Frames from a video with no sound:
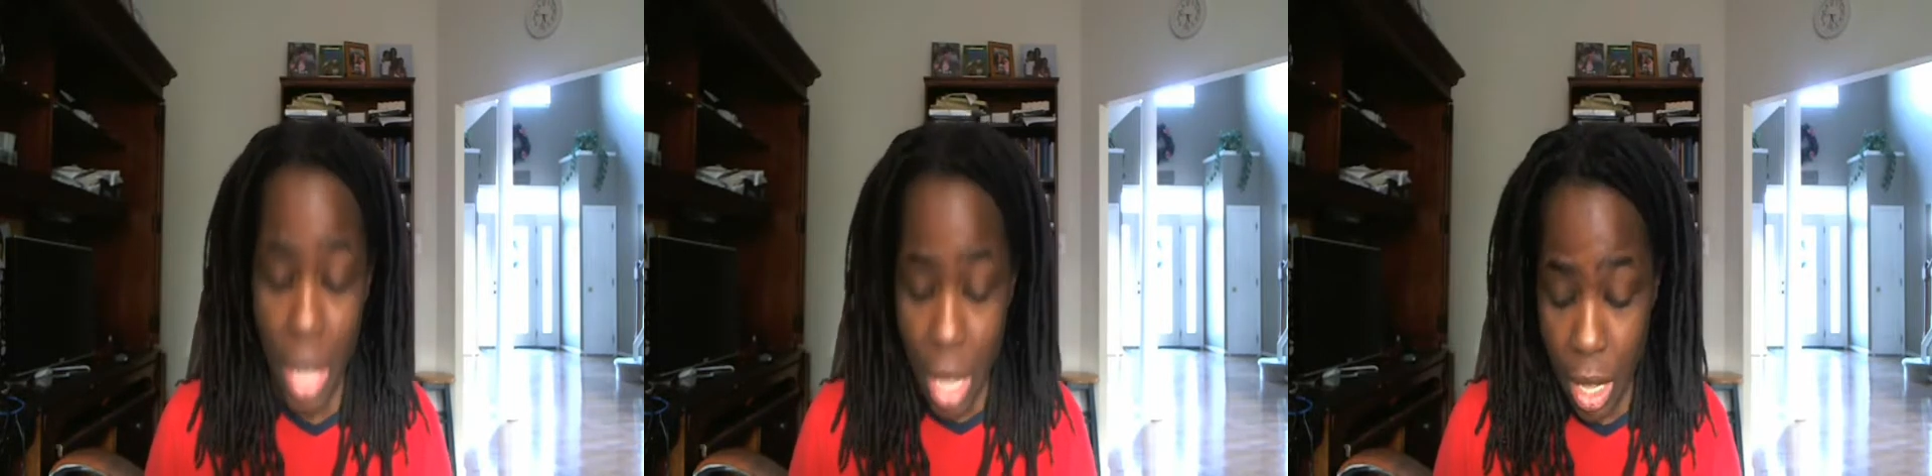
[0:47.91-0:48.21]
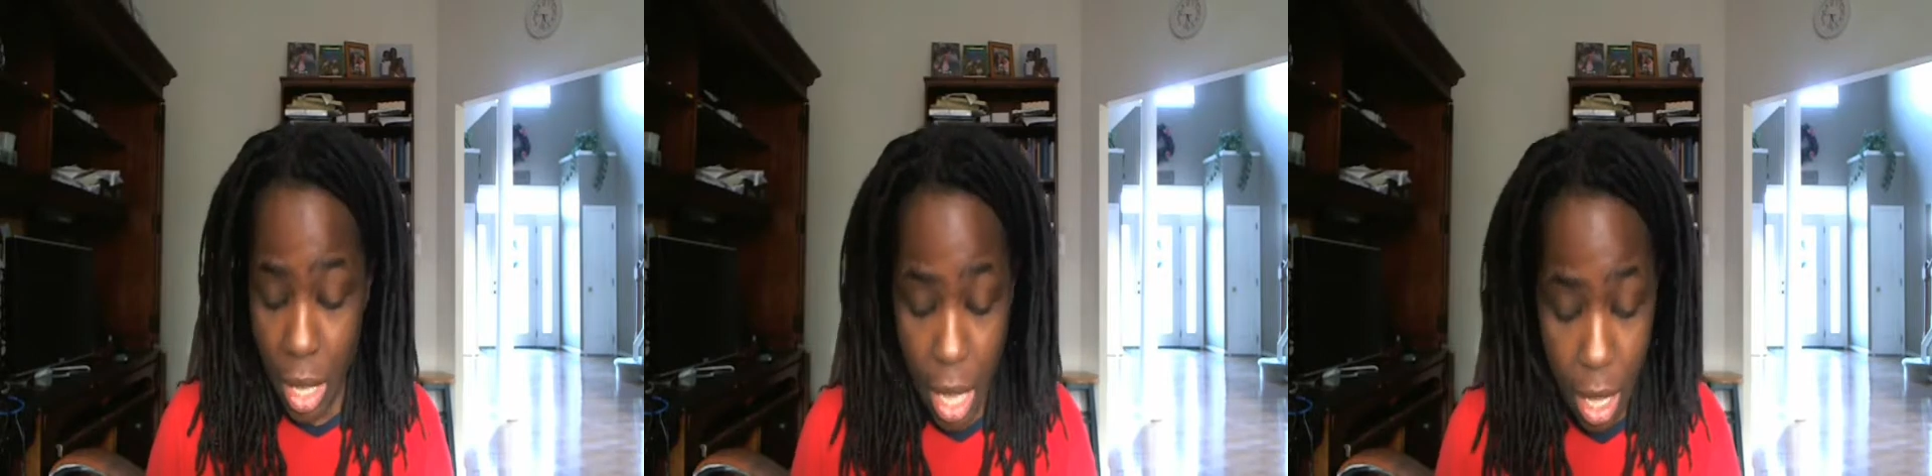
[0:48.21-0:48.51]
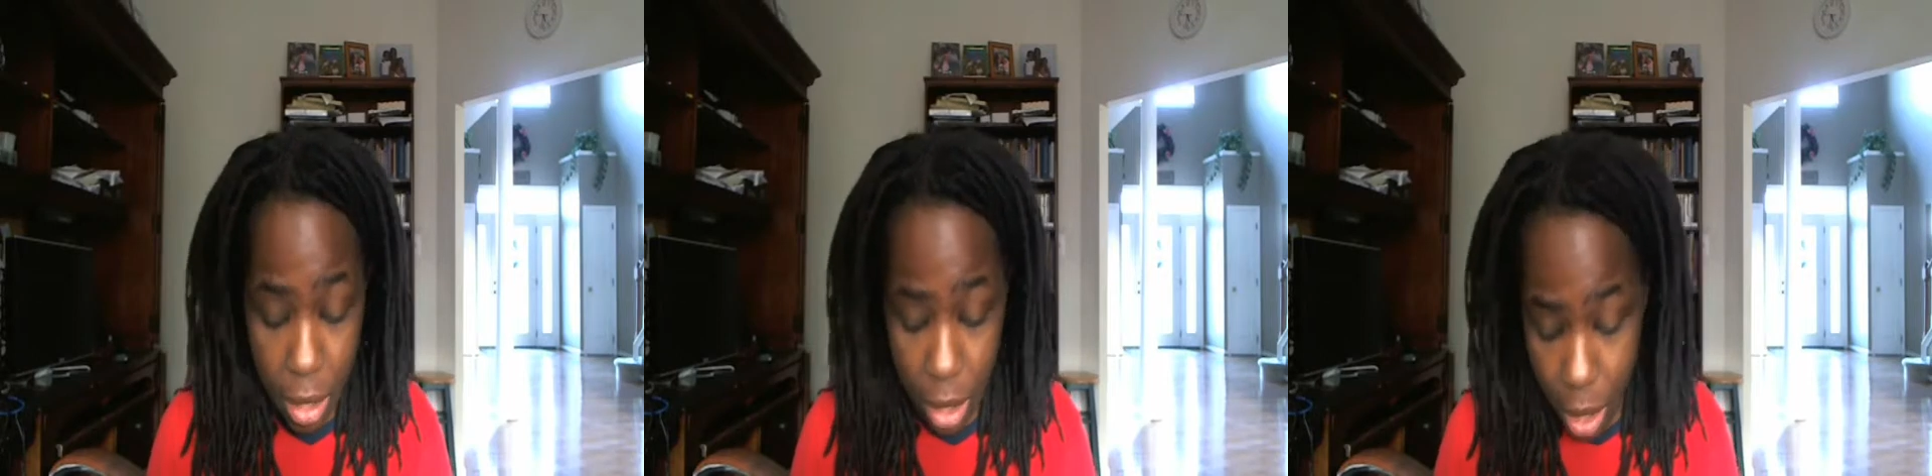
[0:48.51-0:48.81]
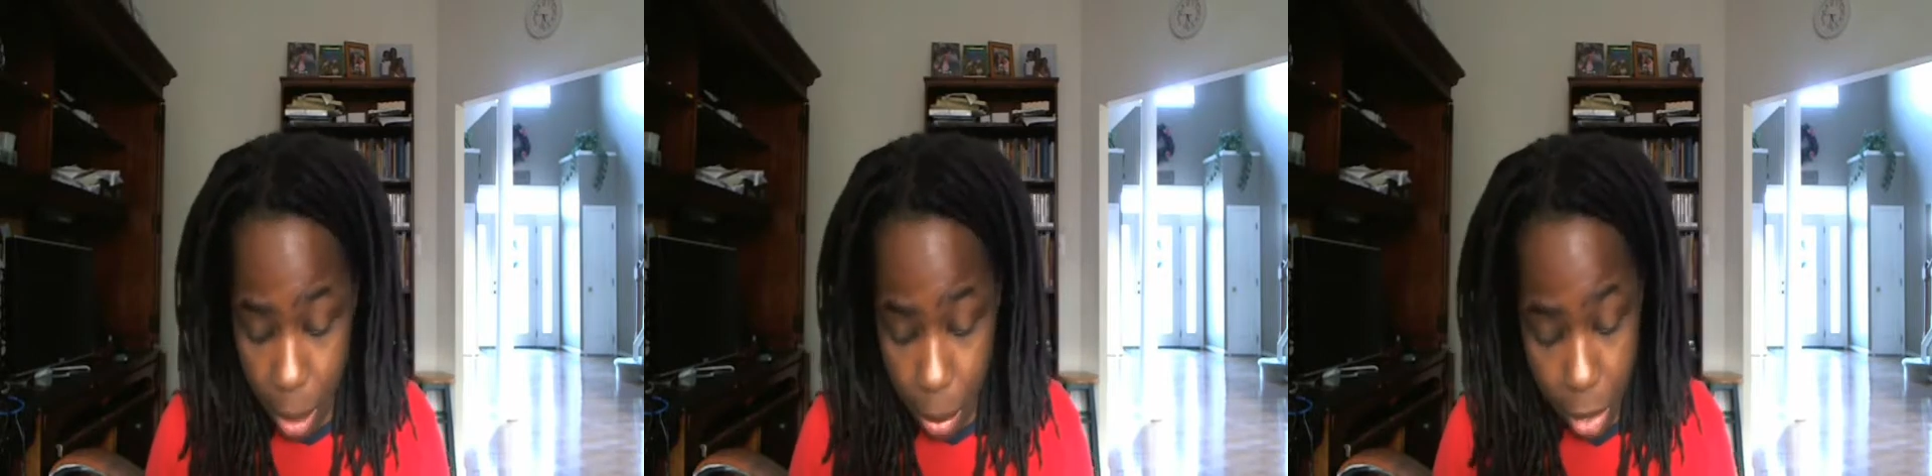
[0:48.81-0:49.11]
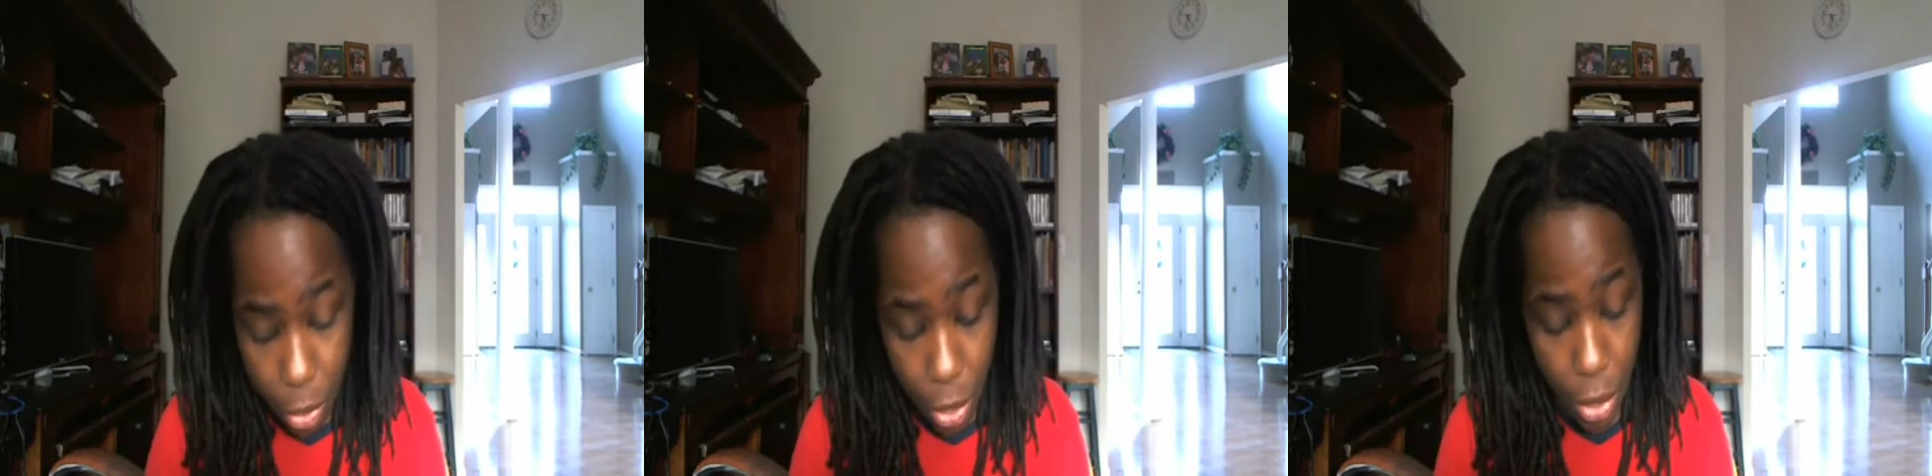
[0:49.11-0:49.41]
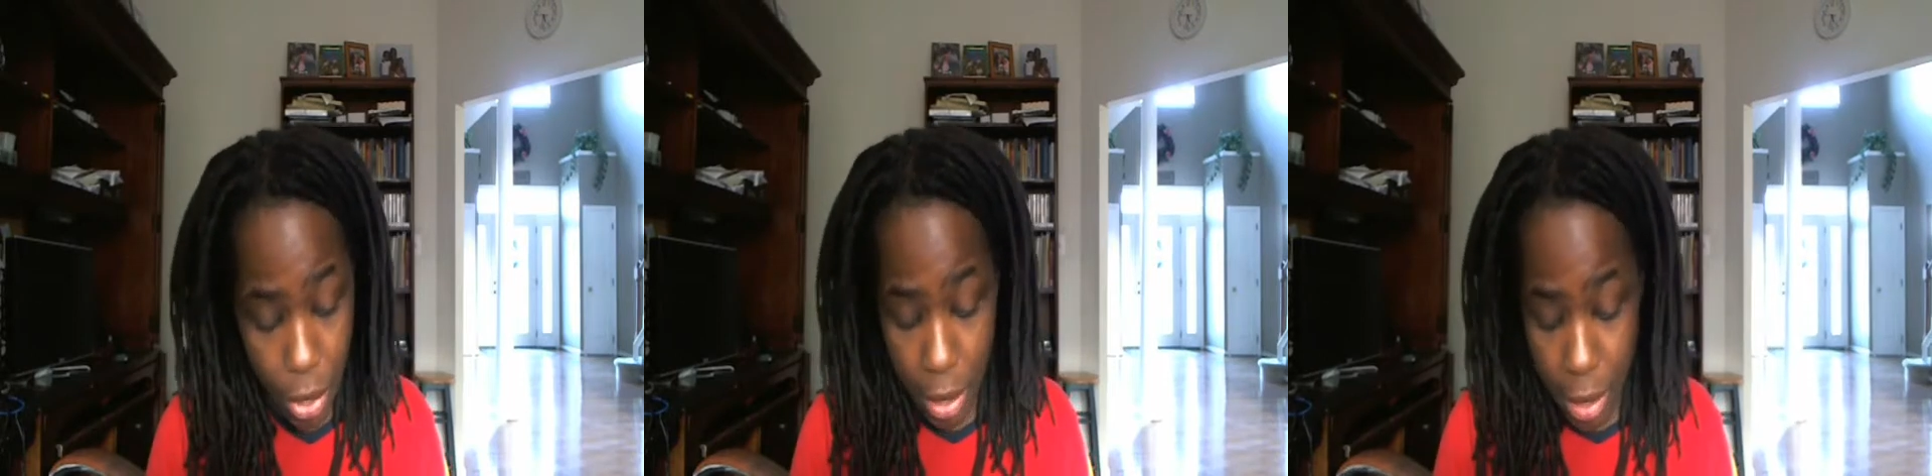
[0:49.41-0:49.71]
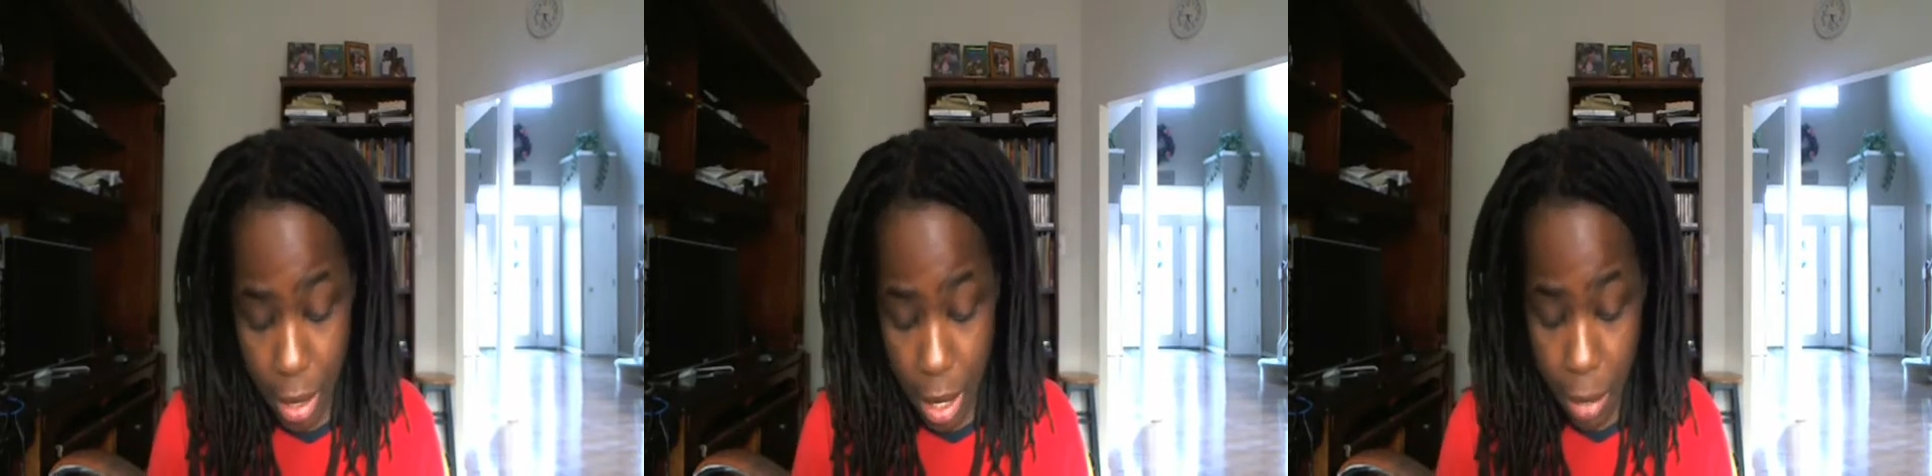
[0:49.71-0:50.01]
and held it up for her to
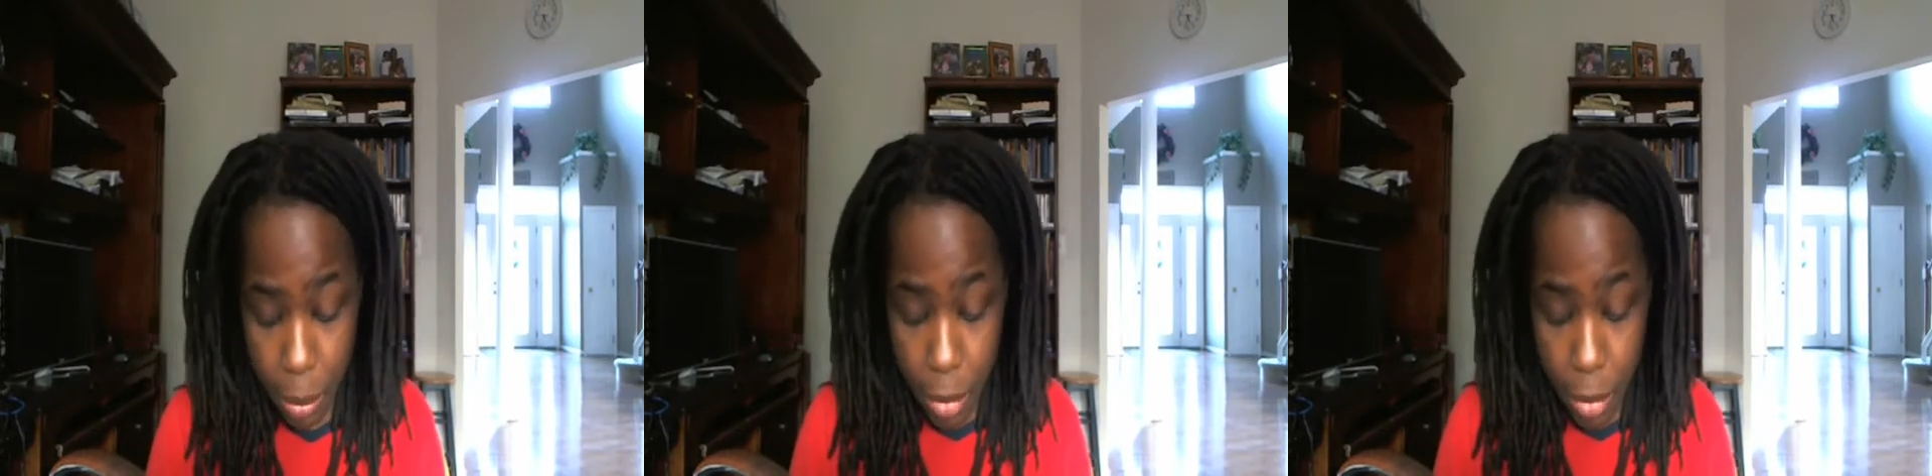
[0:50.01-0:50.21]
see.